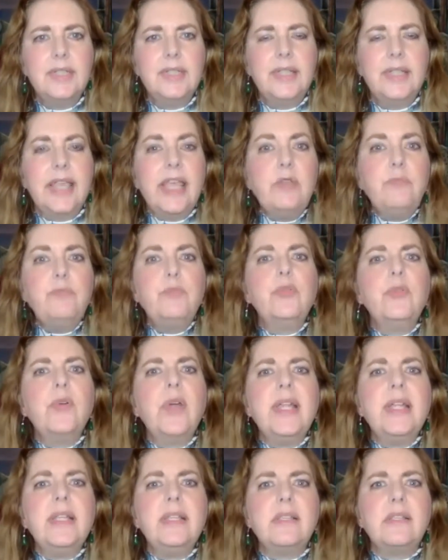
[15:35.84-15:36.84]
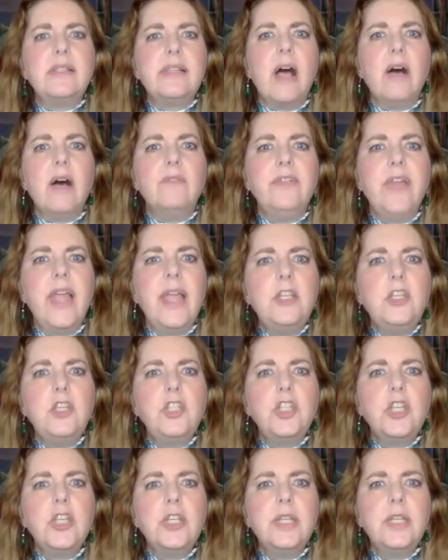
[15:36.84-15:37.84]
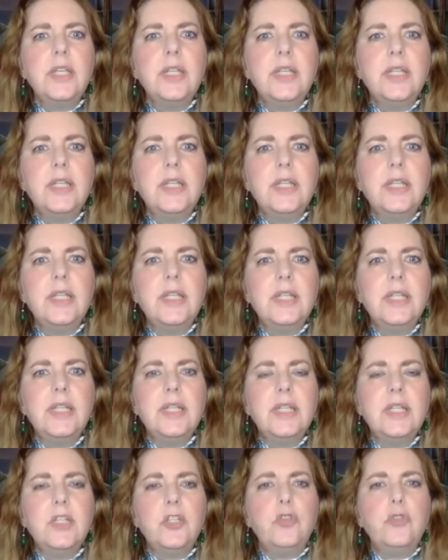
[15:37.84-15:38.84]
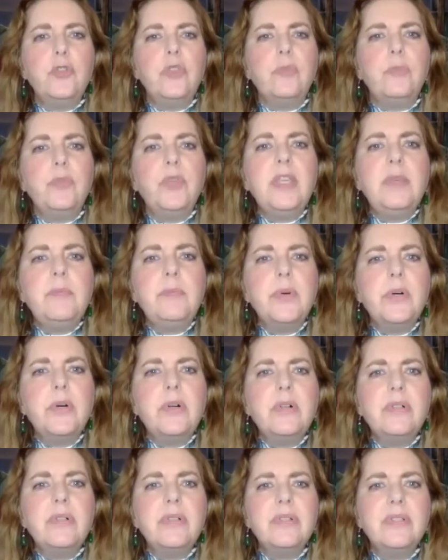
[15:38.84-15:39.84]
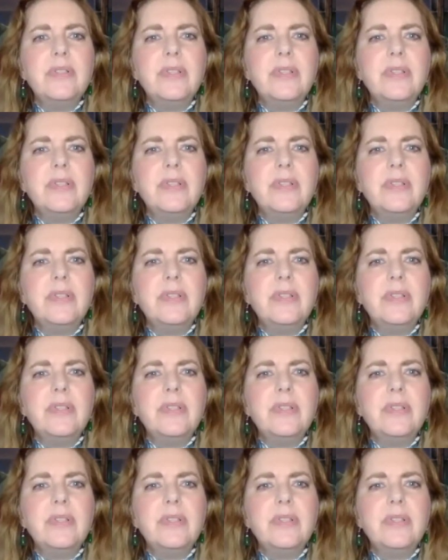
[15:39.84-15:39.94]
He brings salvation to the people